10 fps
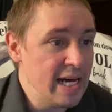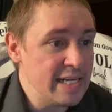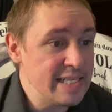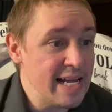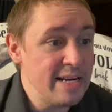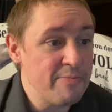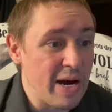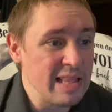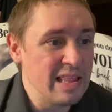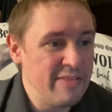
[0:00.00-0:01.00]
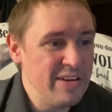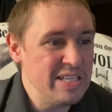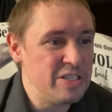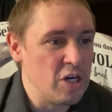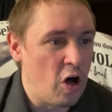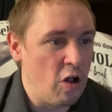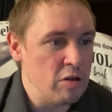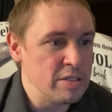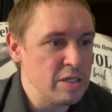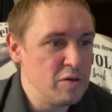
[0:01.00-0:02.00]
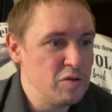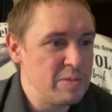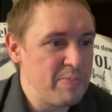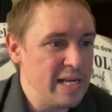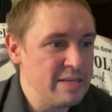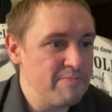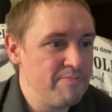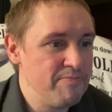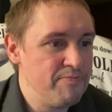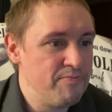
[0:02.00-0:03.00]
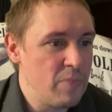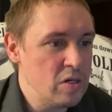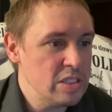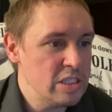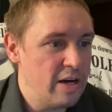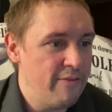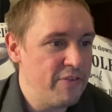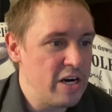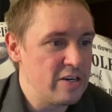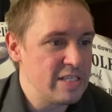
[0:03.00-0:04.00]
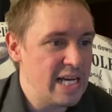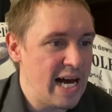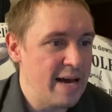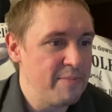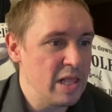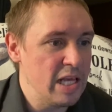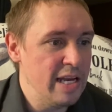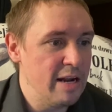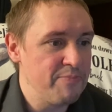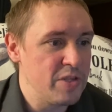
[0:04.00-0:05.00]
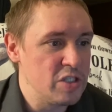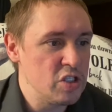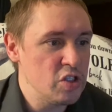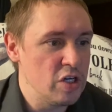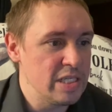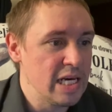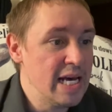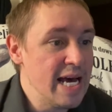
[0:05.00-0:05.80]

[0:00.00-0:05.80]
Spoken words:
attended by living dolls who spend much of their time cleaning up the soot